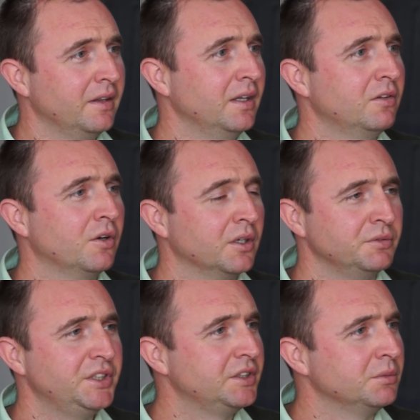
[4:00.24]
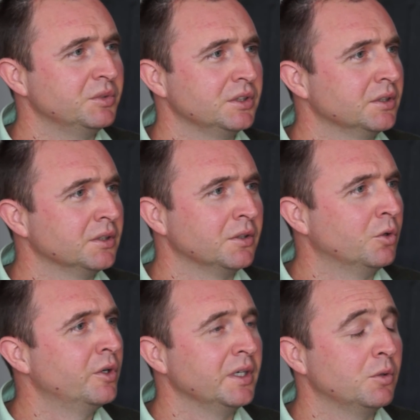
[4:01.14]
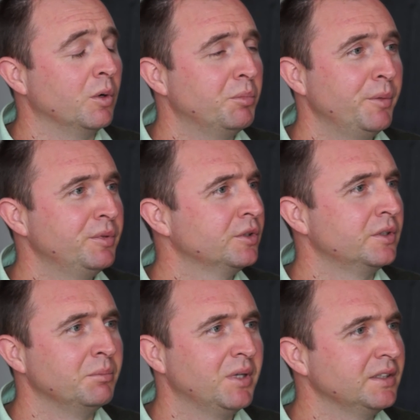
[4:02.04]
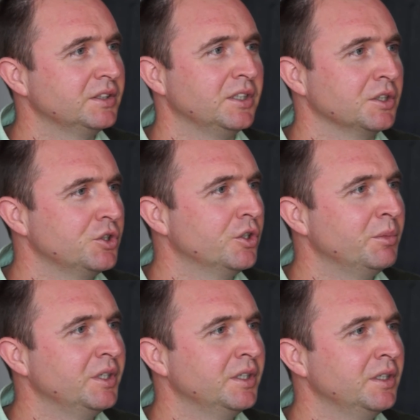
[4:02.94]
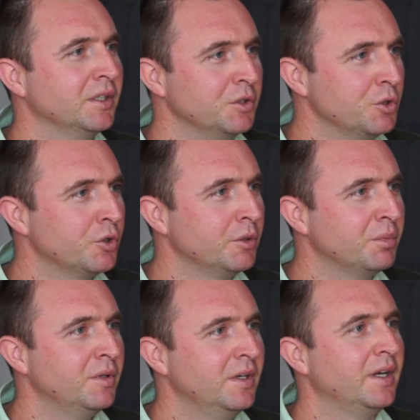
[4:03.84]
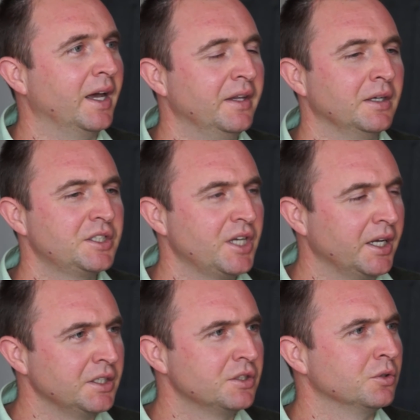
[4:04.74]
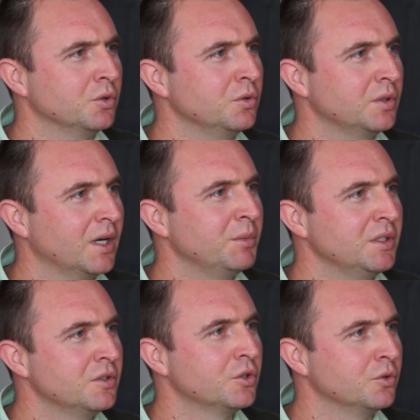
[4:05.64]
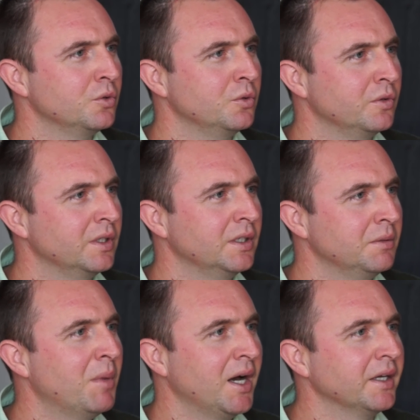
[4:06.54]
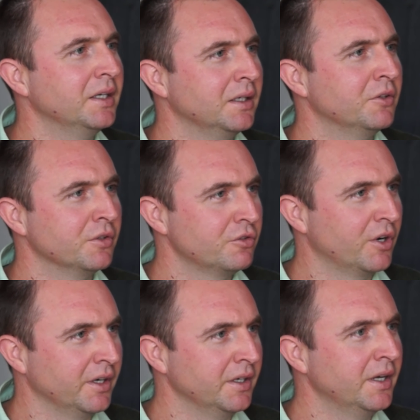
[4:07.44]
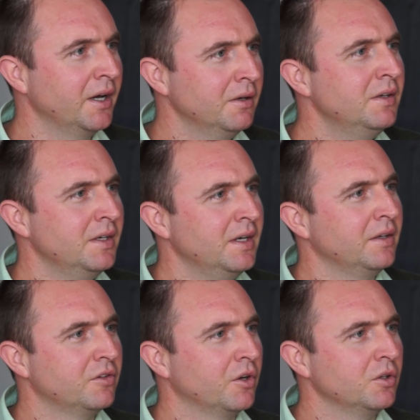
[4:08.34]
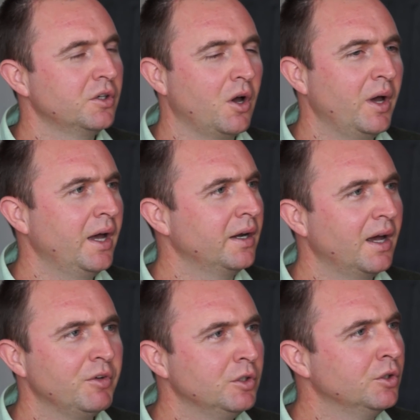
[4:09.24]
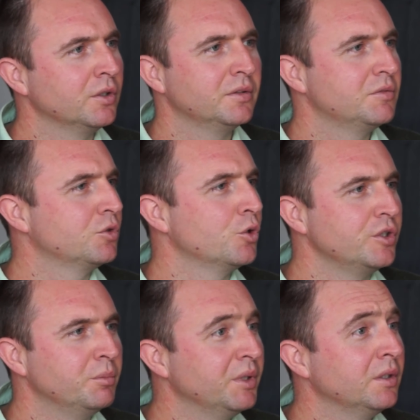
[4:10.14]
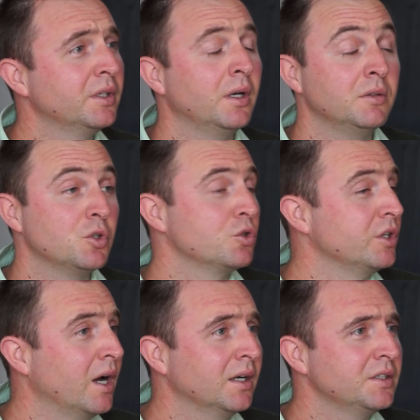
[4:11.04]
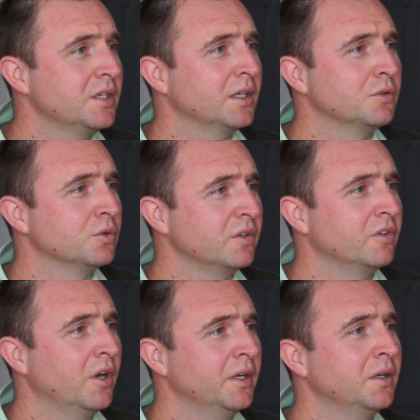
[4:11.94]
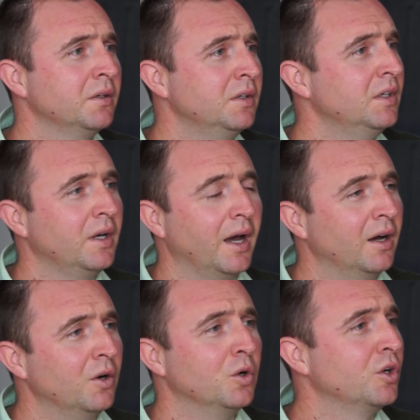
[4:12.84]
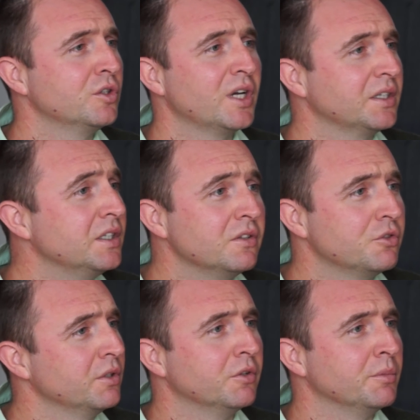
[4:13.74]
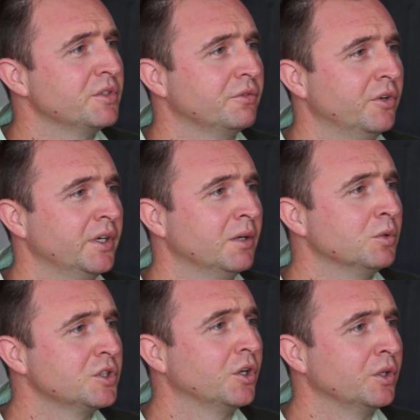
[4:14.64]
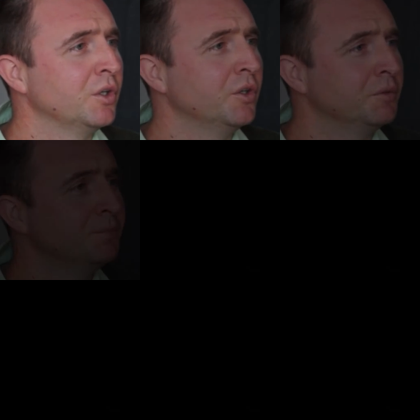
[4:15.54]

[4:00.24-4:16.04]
These kind of systems are already quite popular in places like Germany and Europe, and they're starting to come into the market here in Australia now. So go out, have a look, talk to your builder, talk to your architect or designer, or contact industry groups to find out what's going on.